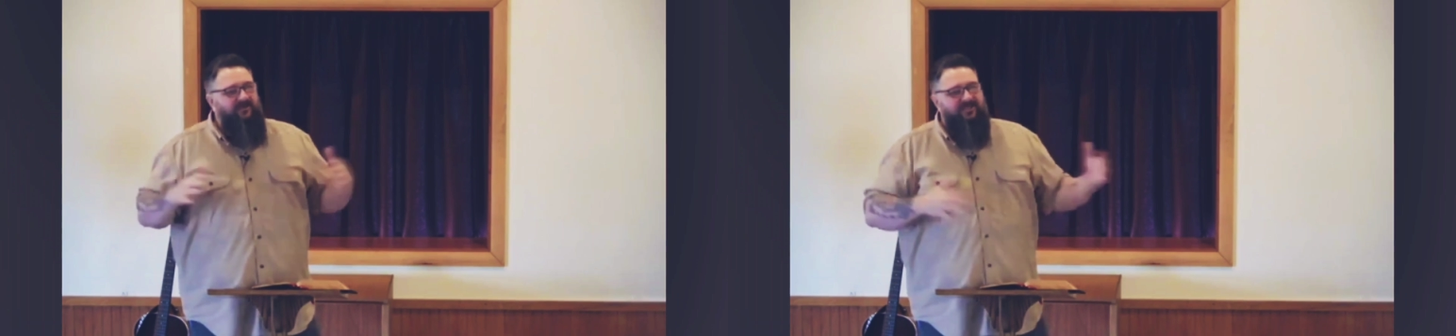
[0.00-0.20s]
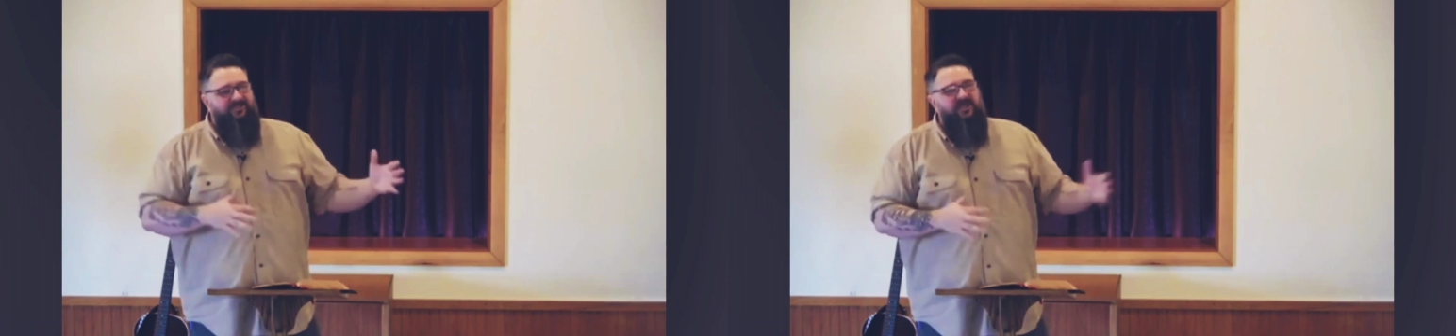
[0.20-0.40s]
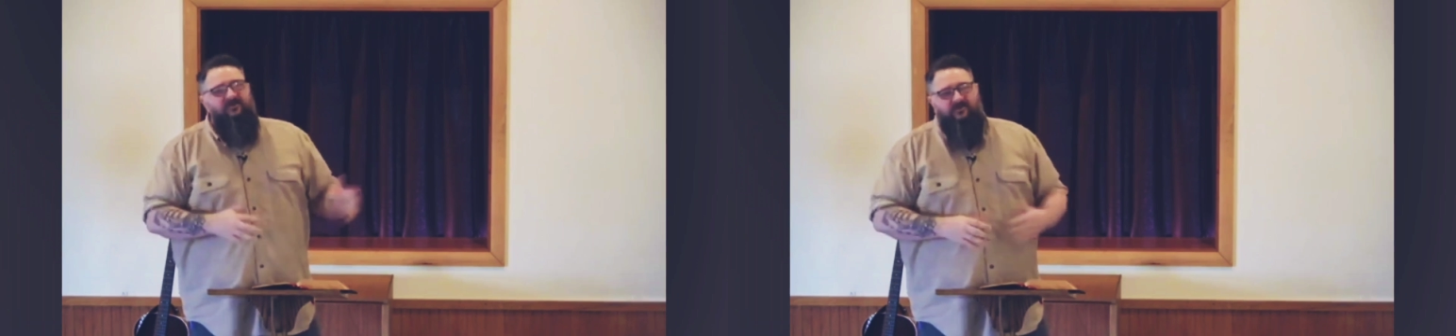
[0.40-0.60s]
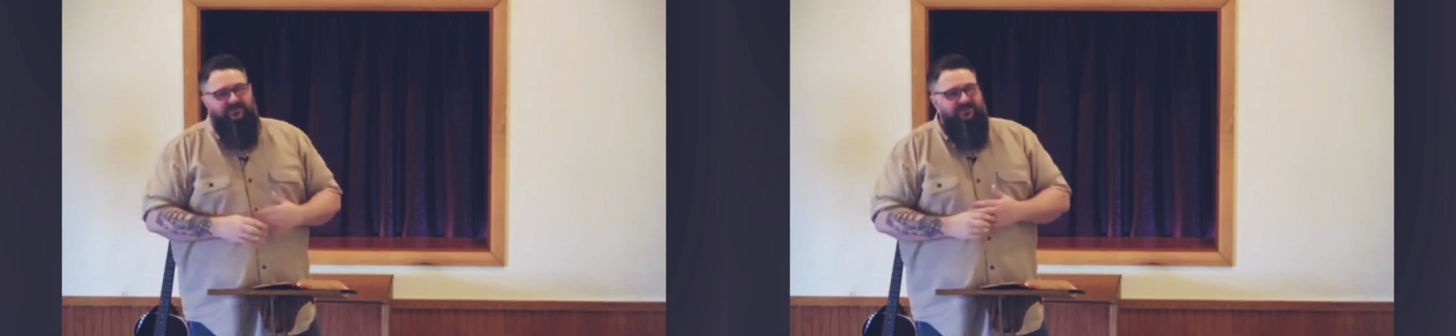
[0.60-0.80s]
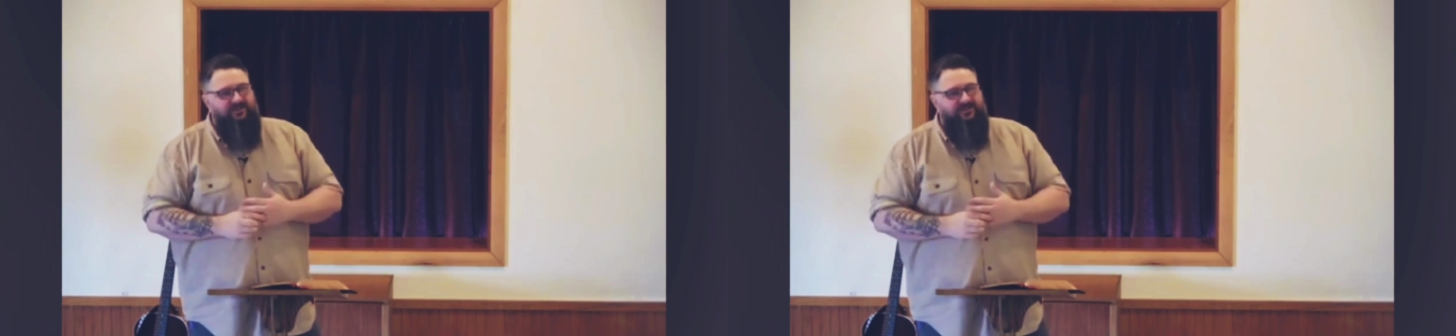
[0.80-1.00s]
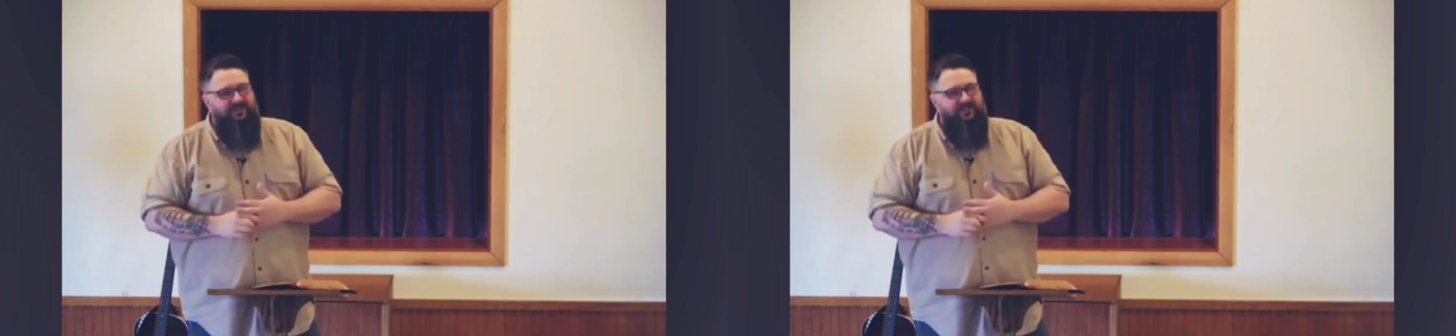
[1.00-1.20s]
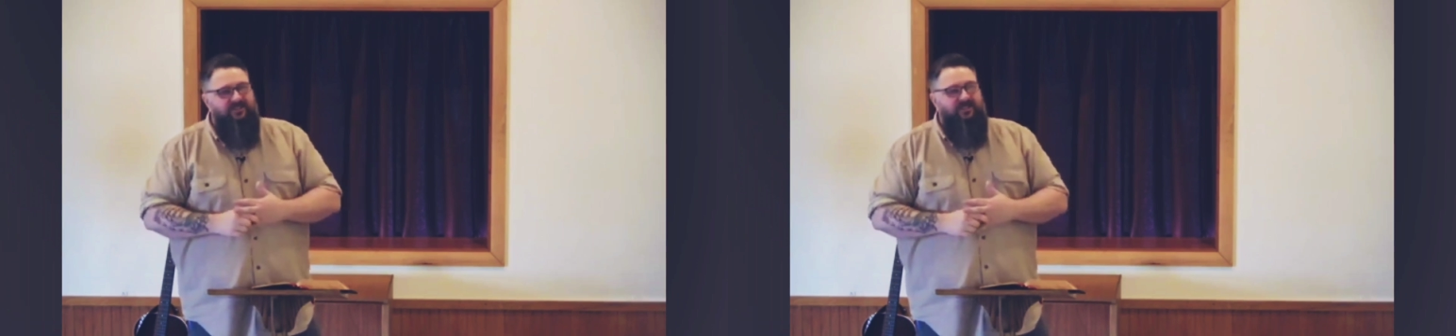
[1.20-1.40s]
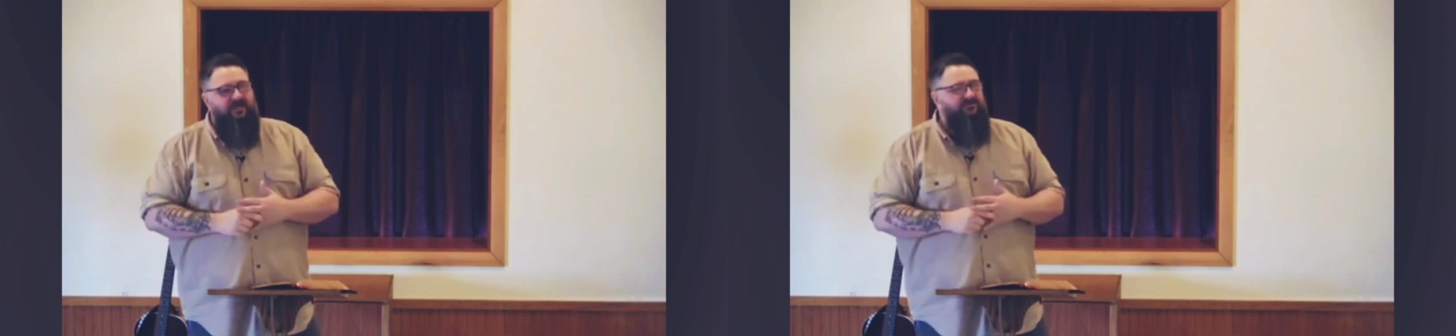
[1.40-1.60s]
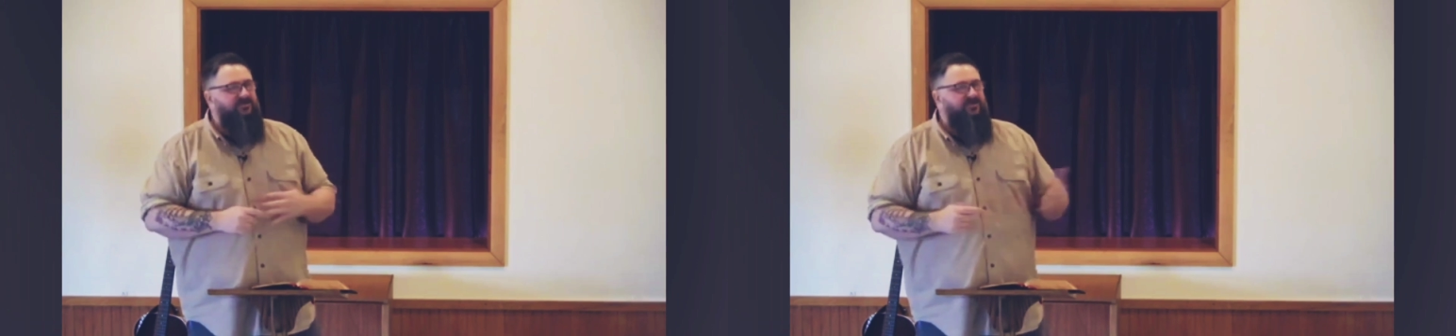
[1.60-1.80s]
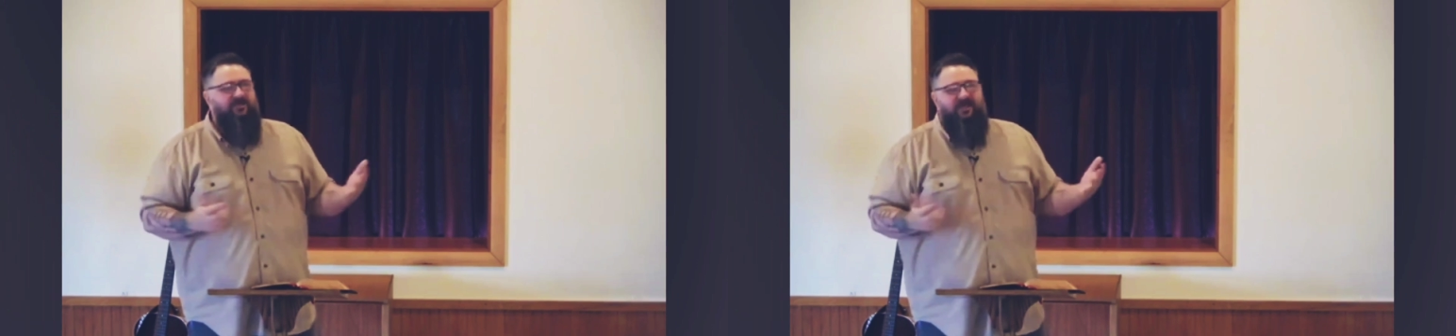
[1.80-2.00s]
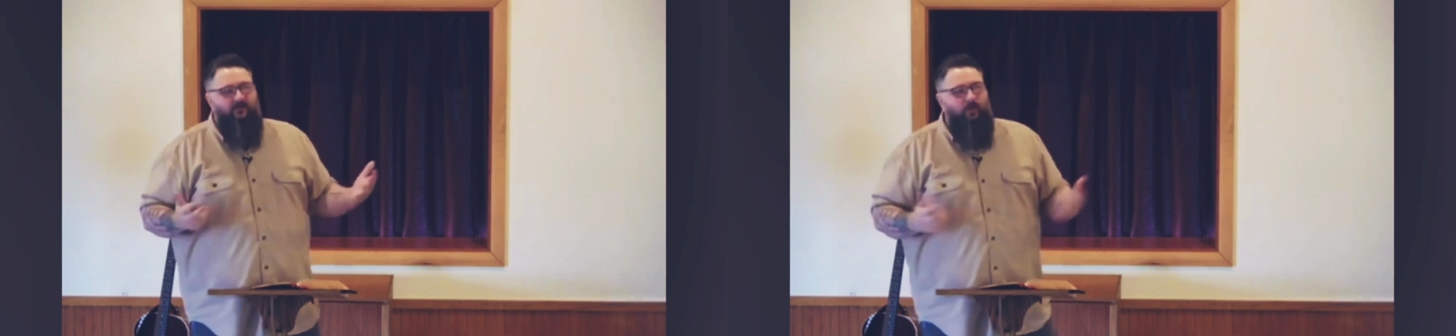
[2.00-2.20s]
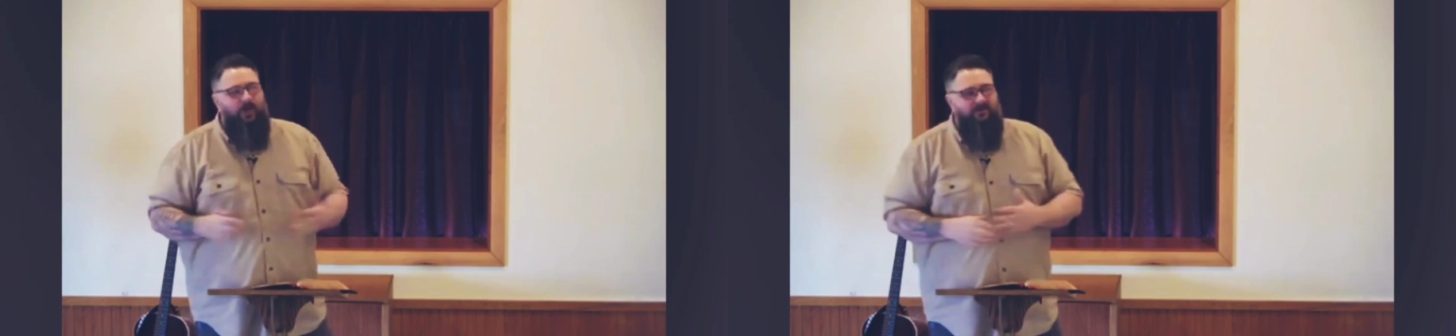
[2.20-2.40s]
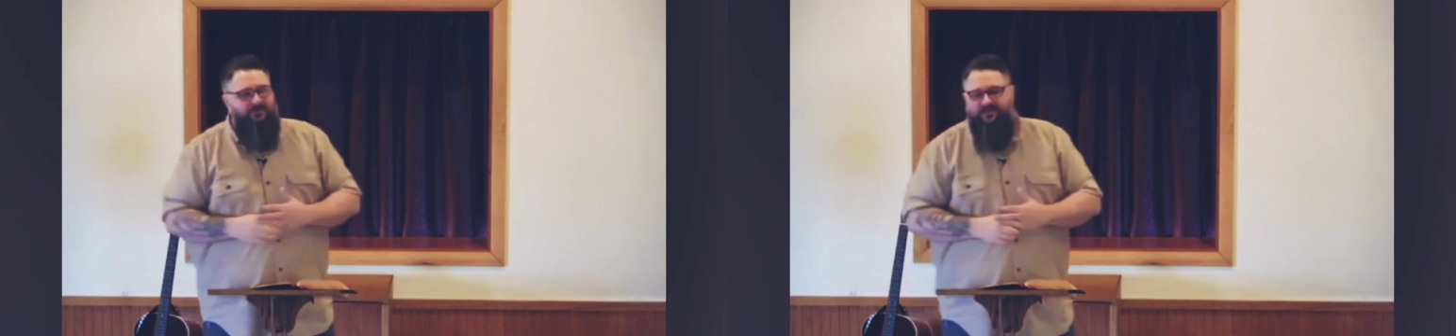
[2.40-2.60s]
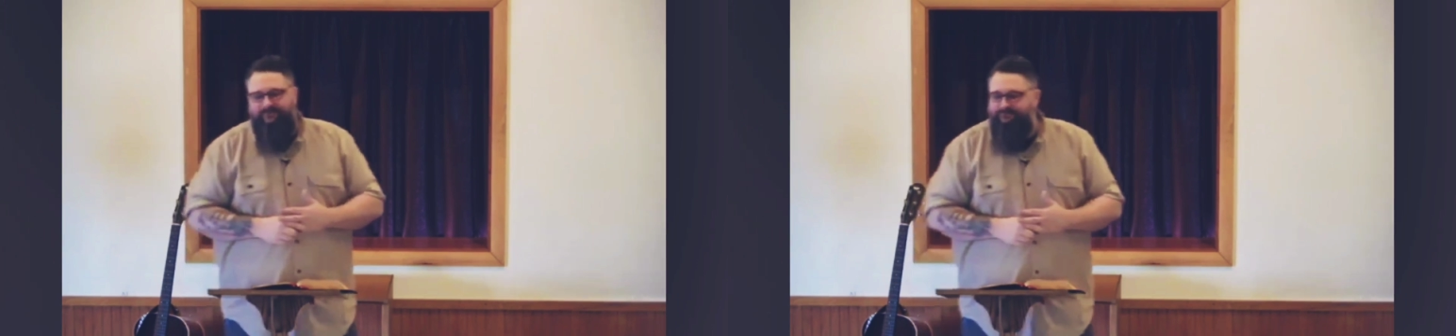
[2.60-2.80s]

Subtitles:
when I was 16, and I was just a kind of a wild kid